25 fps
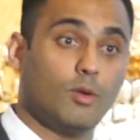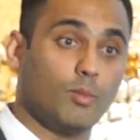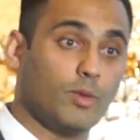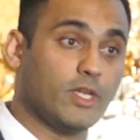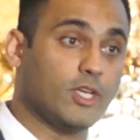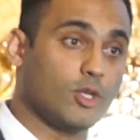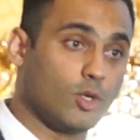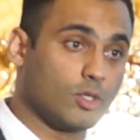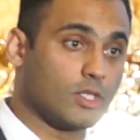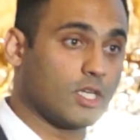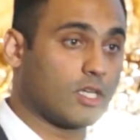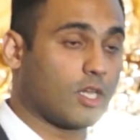
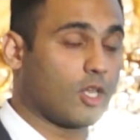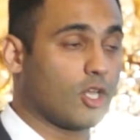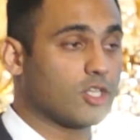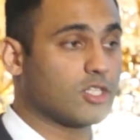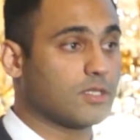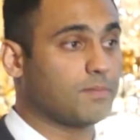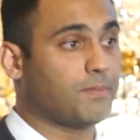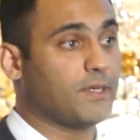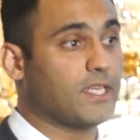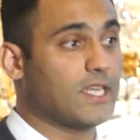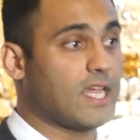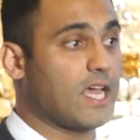We know that
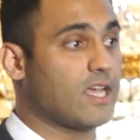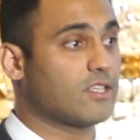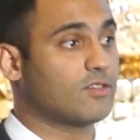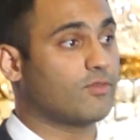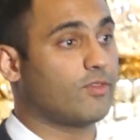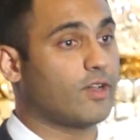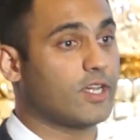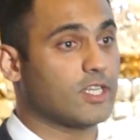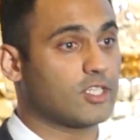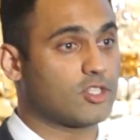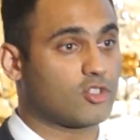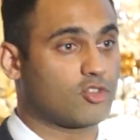clozapine has
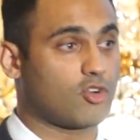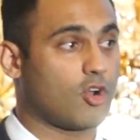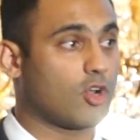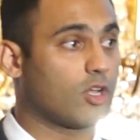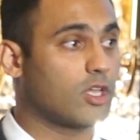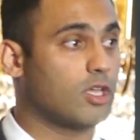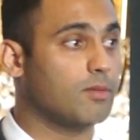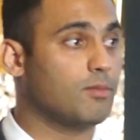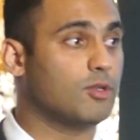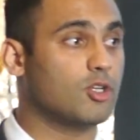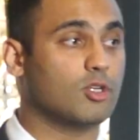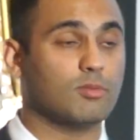very
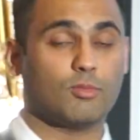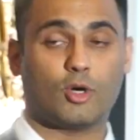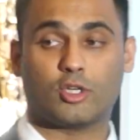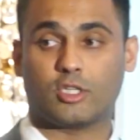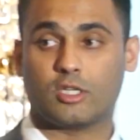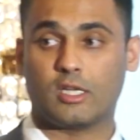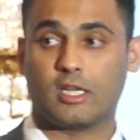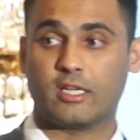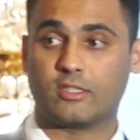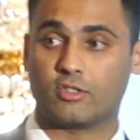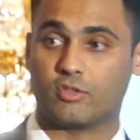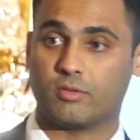strong
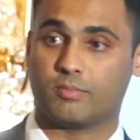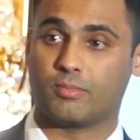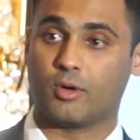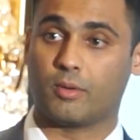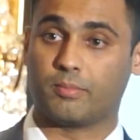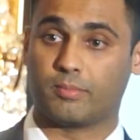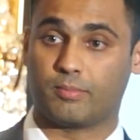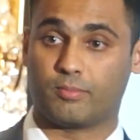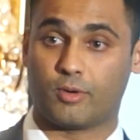immunomodulatory